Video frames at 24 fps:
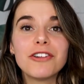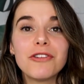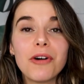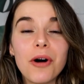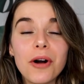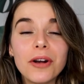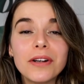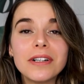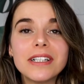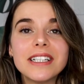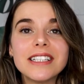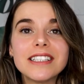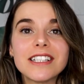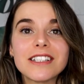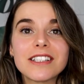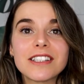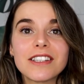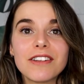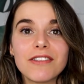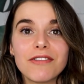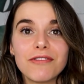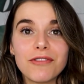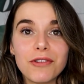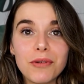Not only does
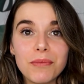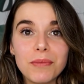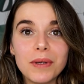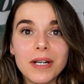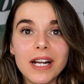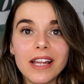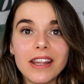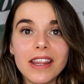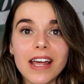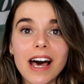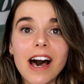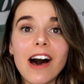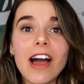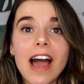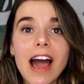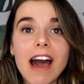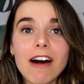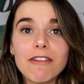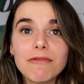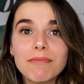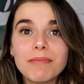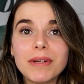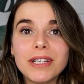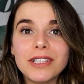the formula that I
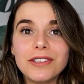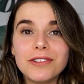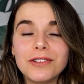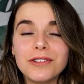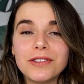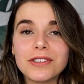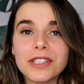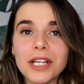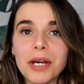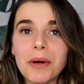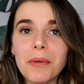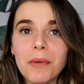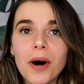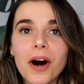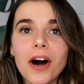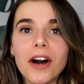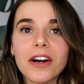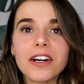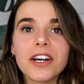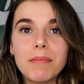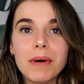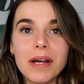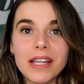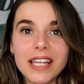have been using
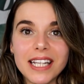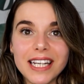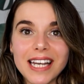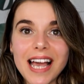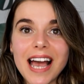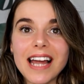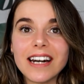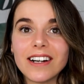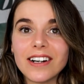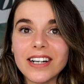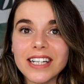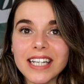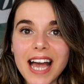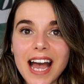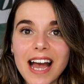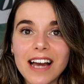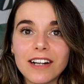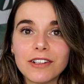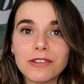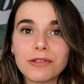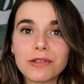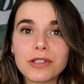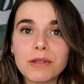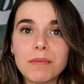work, but the NI
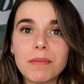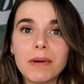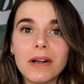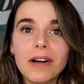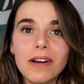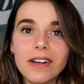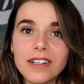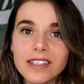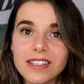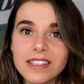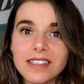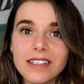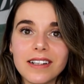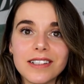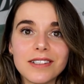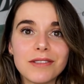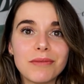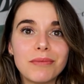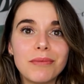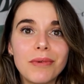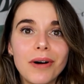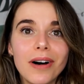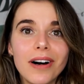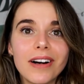Candle Supplies
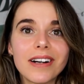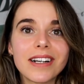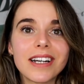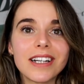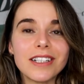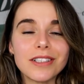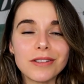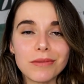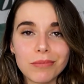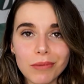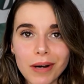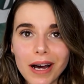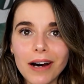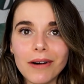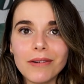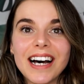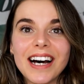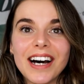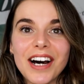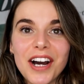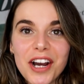does work as well.